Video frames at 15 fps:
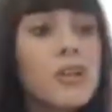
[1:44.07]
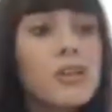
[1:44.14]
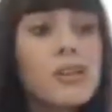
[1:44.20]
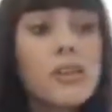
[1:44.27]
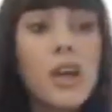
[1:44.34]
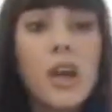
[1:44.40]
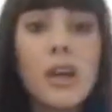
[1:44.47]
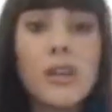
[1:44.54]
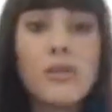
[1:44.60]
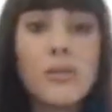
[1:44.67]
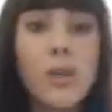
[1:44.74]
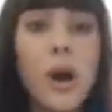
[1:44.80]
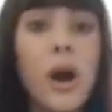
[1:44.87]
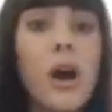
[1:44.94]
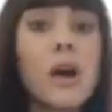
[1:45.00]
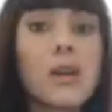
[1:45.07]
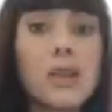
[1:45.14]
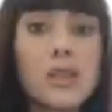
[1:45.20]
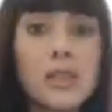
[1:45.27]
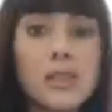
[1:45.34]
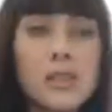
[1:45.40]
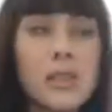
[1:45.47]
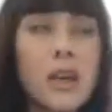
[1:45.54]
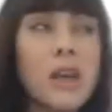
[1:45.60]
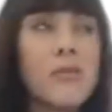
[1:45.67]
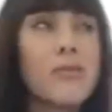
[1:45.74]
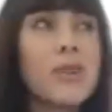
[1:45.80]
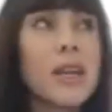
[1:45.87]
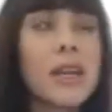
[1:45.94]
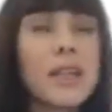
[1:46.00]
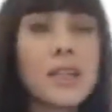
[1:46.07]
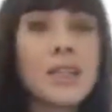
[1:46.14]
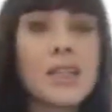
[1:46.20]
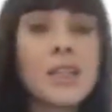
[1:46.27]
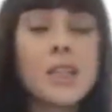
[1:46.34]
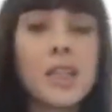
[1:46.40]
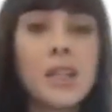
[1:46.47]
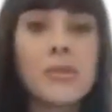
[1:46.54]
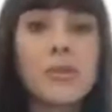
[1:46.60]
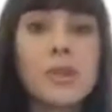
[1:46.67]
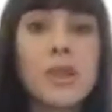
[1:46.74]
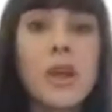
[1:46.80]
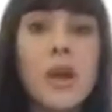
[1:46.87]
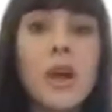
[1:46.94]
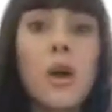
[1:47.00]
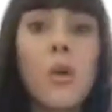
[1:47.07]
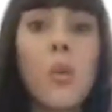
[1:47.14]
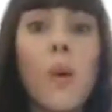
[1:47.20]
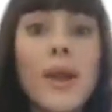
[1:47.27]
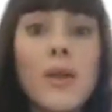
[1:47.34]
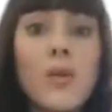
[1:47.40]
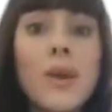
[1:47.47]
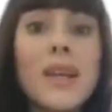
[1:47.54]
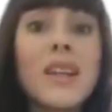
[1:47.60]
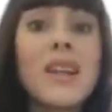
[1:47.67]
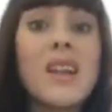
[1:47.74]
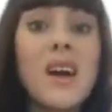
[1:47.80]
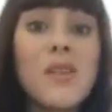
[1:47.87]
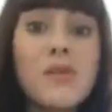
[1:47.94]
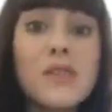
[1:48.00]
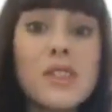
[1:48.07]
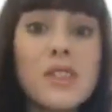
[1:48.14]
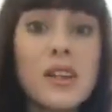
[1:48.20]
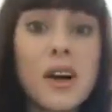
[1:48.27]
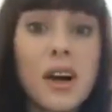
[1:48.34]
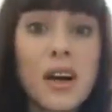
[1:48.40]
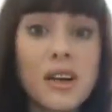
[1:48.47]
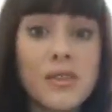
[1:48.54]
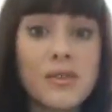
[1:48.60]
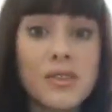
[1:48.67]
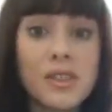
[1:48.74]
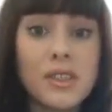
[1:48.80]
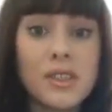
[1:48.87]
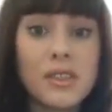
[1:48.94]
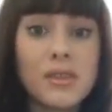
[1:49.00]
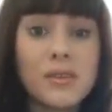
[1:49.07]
certain partners, certain relationships when we're love-starved,